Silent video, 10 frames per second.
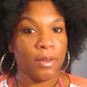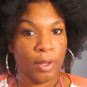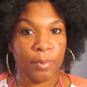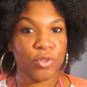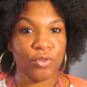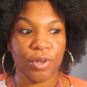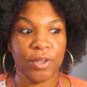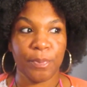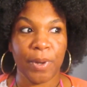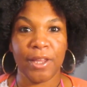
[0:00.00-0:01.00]
a majority
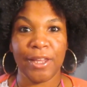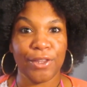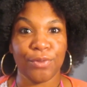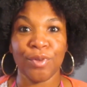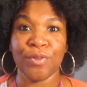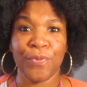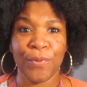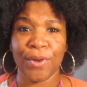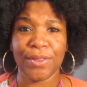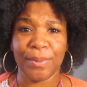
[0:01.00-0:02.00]
of probably like three or
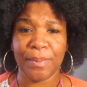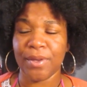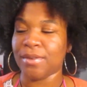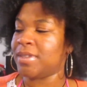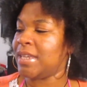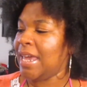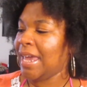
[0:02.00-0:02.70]
four at the most